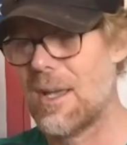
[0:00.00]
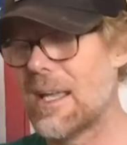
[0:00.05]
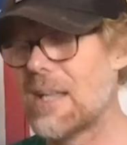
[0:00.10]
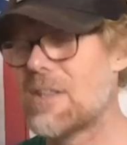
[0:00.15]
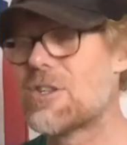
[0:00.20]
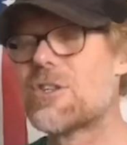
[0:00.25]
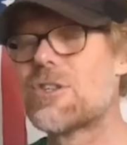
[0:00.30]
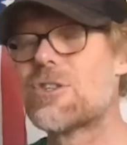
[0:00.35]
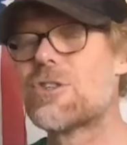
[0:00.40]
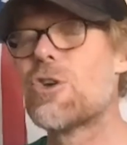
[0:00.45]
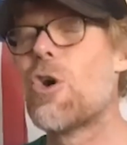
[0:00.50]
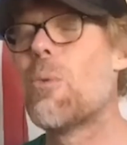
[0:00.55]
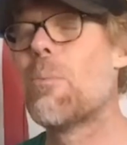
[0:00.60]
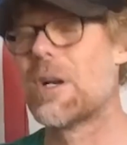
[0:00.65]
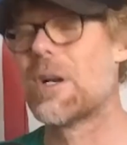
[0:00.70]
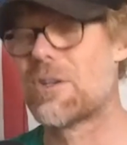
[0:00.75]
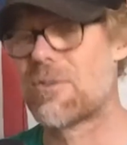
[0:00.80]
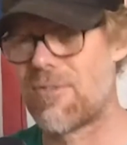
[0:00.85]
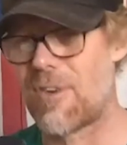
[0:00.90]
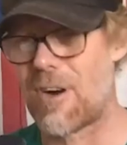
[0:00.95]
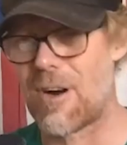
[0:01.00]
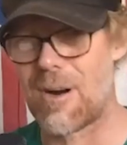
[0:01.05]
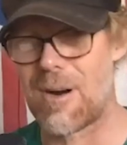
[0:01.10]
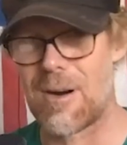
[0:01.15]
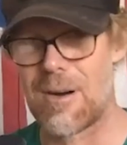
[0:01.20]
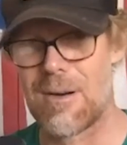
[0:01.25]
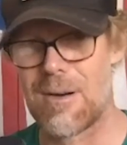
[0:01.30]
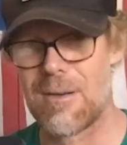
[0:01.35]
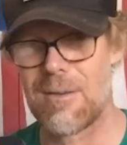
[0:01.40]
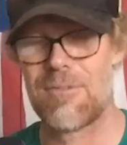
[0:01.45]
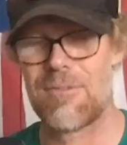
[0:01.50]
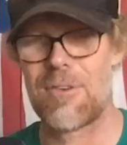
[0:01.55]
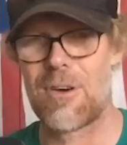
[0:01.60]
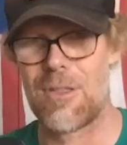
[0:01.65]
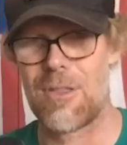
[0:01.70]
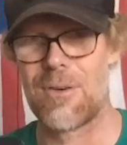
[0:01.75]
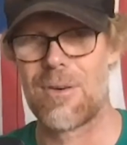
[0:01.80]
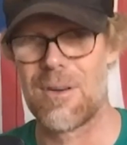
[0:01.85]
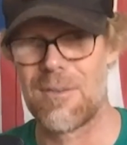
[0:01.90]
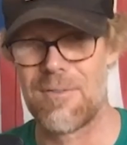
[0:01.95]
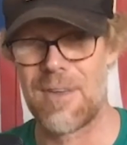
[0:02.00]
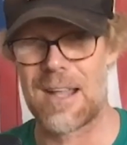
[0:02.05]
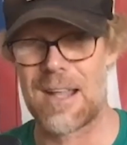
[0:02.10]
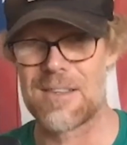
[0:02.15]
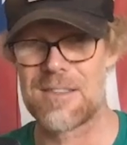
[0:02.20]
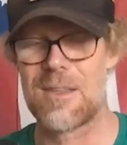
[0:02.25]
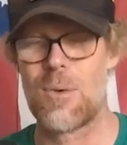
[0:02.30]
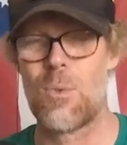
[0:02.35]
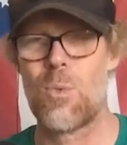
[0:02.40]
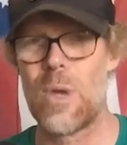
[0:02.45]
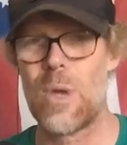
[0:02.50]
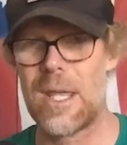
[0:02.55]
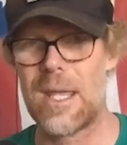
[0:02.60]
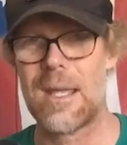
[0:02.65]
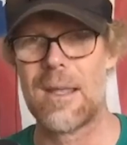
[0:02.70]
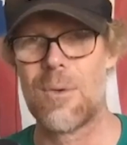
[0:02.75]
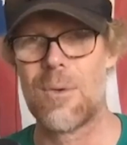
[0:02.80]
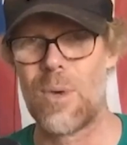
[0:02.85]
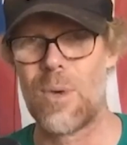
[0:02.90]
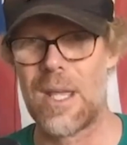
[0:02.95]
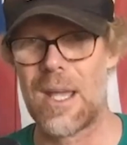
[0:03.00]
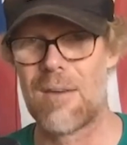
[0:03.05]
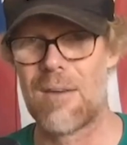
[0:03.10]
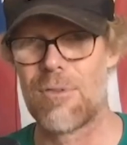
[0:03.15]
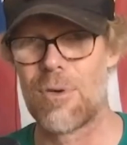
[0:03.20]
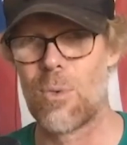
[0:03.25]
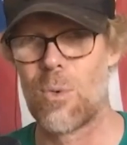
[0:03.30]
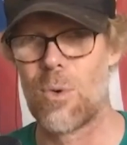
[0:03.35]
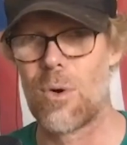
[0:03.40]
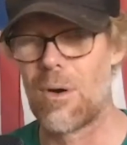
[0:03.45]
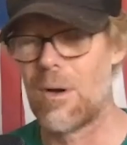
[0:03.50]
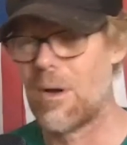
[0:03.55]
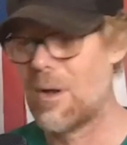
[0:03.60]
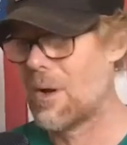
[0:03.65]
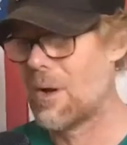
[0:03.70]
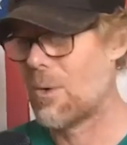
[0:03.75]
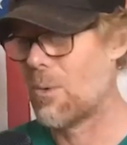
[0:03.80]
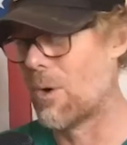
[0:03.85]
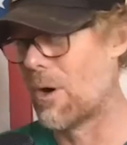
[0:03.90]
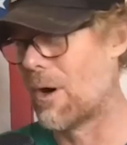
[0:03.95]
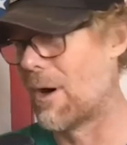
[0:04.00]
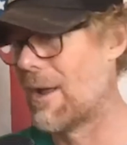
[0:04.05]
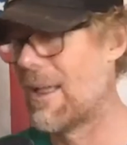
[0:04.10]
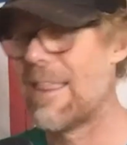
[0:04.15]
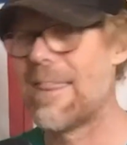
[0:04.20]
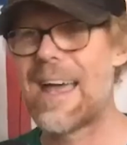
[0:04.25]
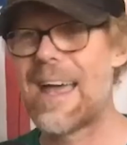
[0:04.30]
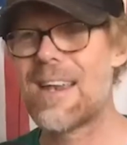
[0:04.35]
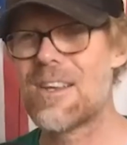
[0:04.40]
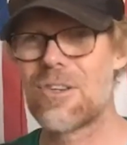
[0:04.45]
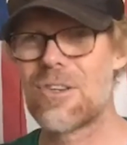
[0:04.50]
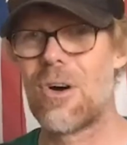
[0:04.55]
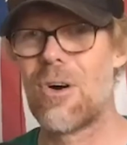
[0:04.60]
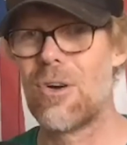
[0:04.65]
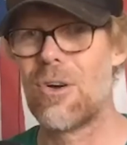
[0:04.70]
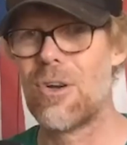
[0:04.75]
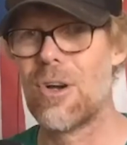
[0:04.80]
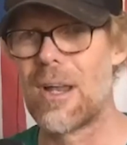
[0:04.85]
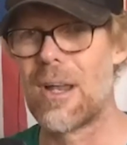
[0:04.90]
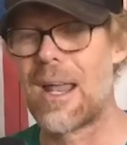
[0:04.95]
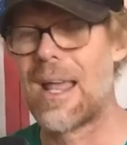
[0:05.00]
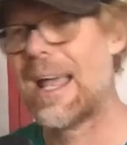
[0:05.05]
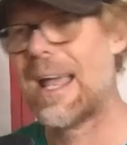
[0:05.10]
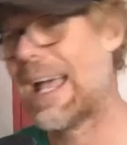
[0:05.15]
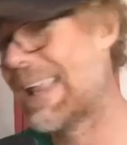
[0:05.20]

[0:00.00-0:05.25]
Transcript: so much farther advanced than we ever were. That is all good.